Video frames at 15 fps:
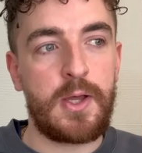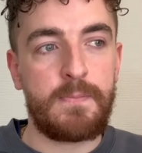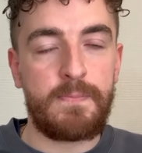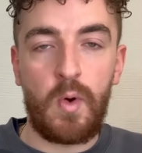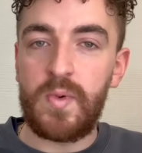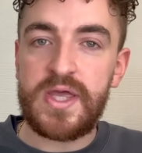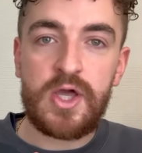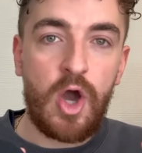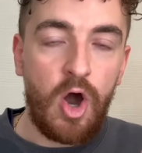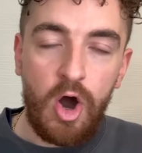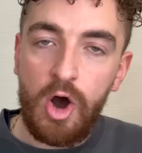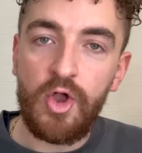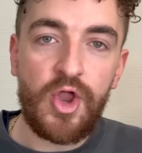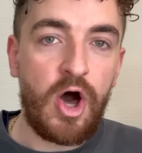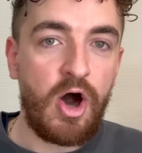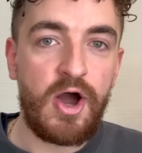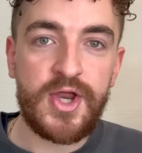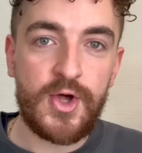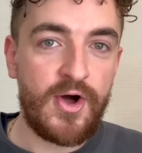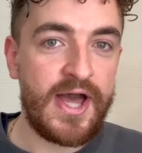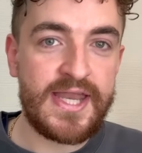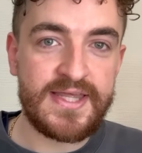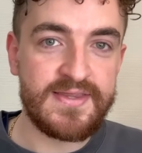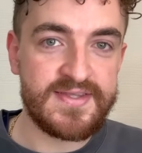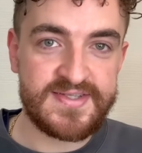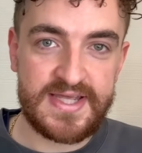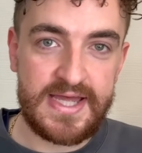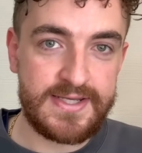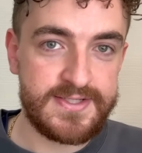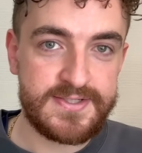but we can't hide our head in the
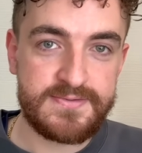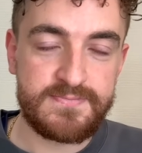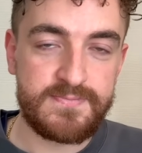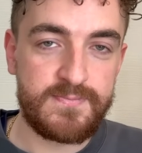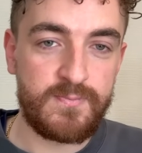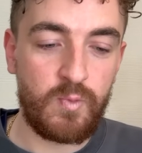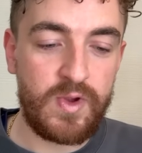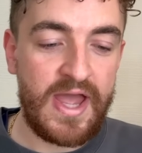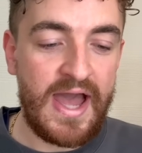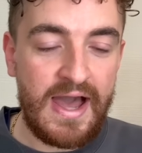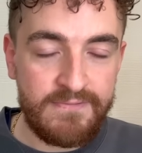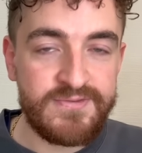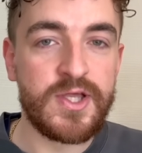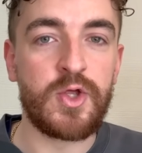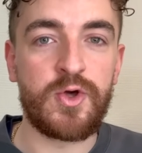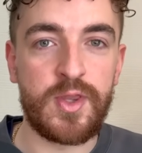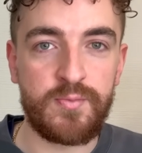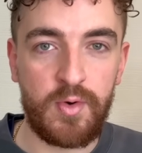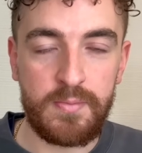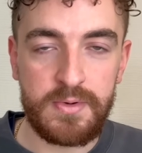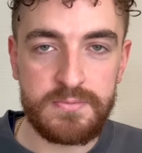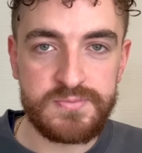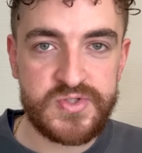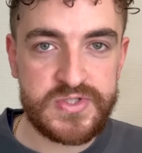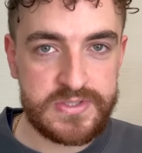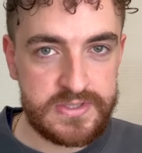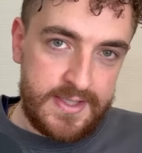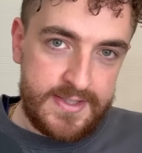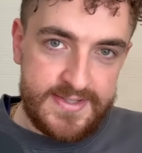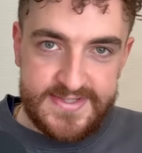sand. We have to look at the problems.
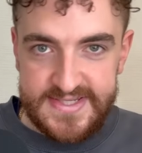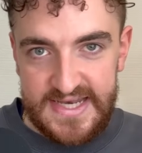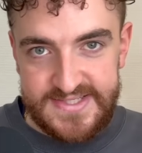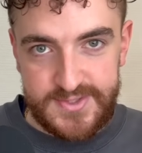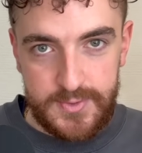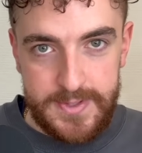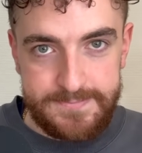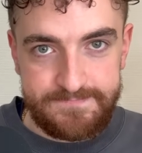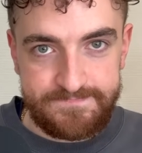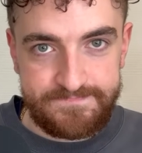So let's do it.